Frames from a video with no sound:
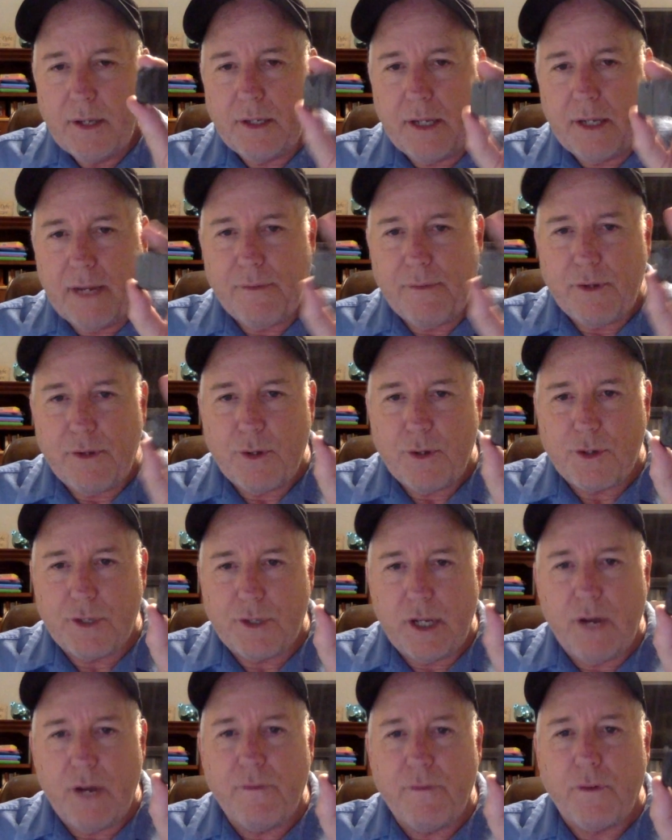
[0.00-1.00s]
giving
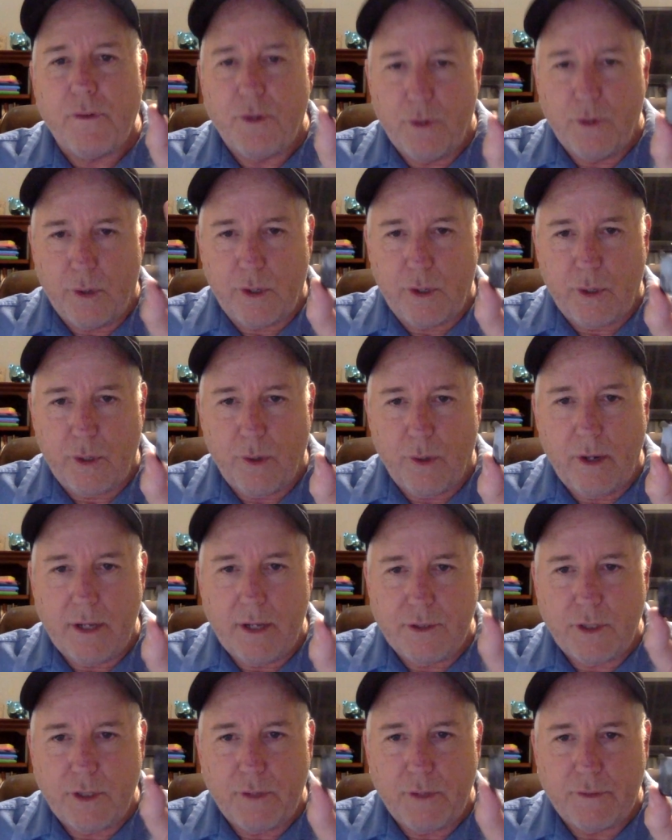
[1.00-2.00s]
yourself your
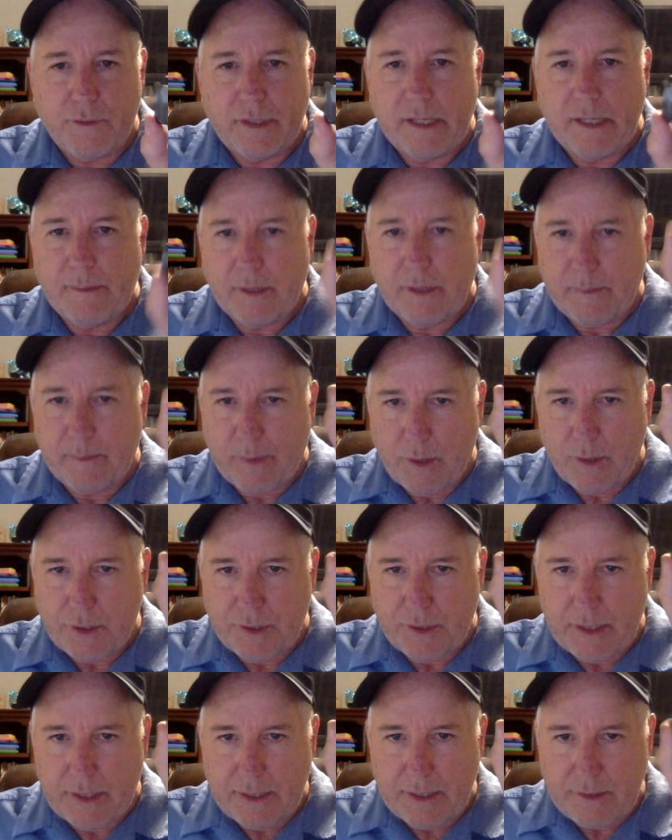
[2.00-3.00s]
coins, you send them to the
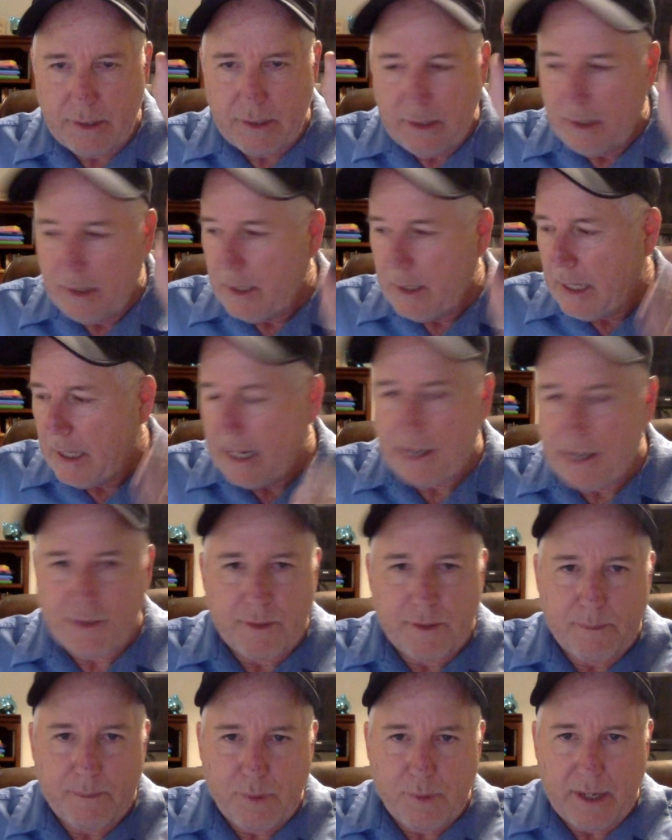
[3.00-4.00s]
person that has
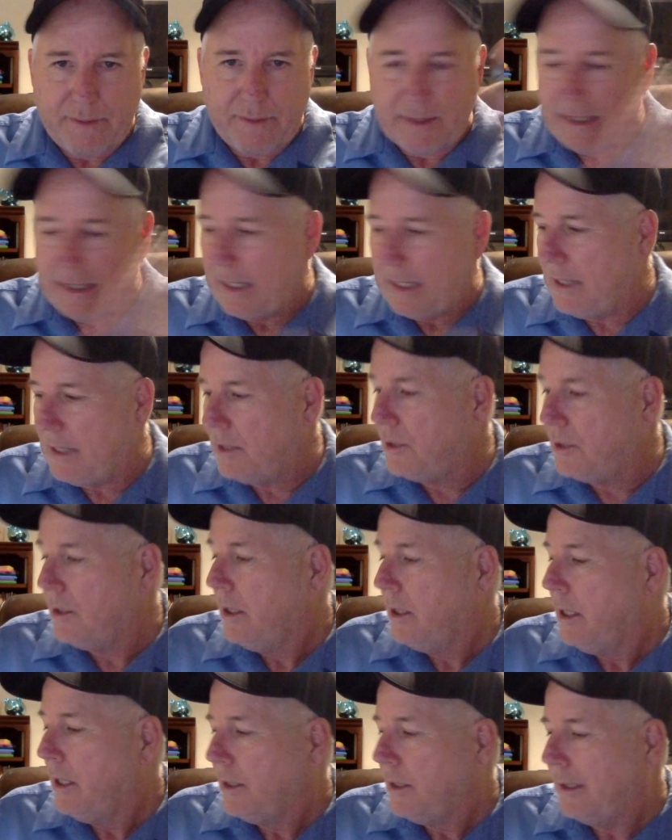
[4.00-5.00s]
the private keys
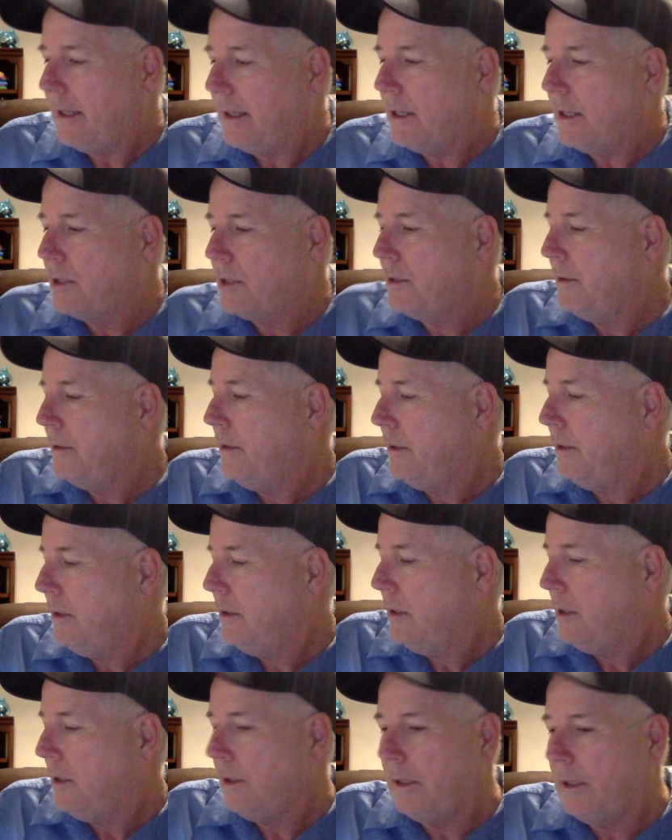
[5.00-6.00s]
to this
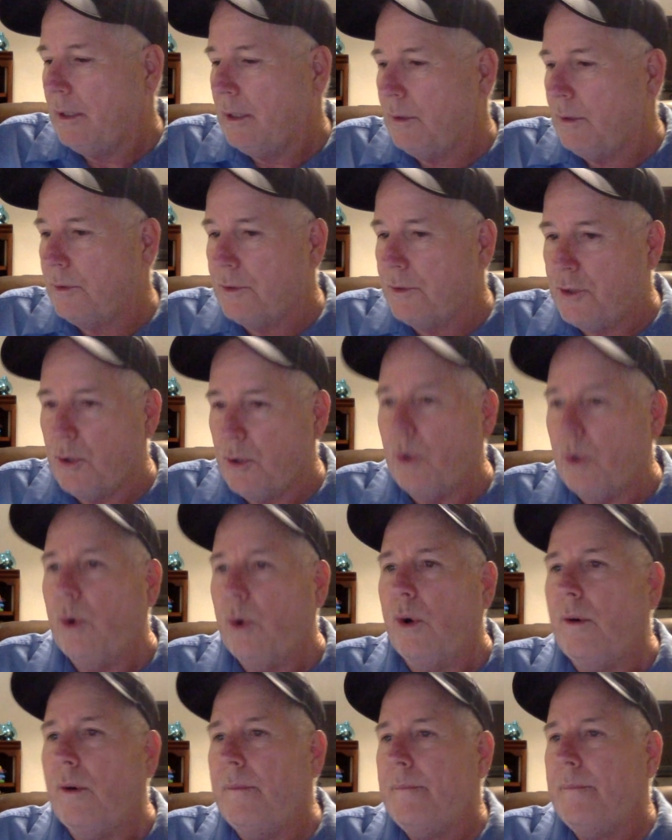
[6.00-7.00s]
little
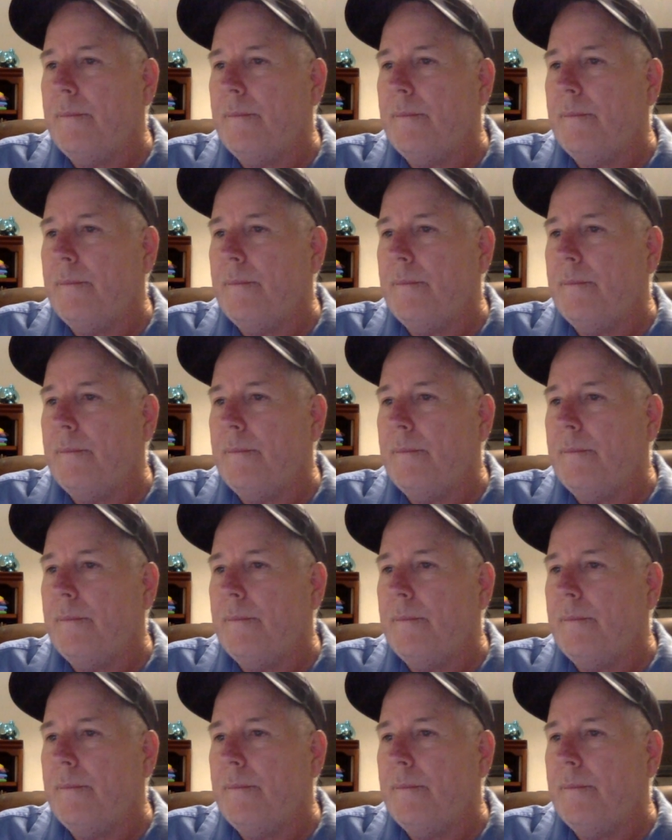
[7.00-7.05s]
jewel.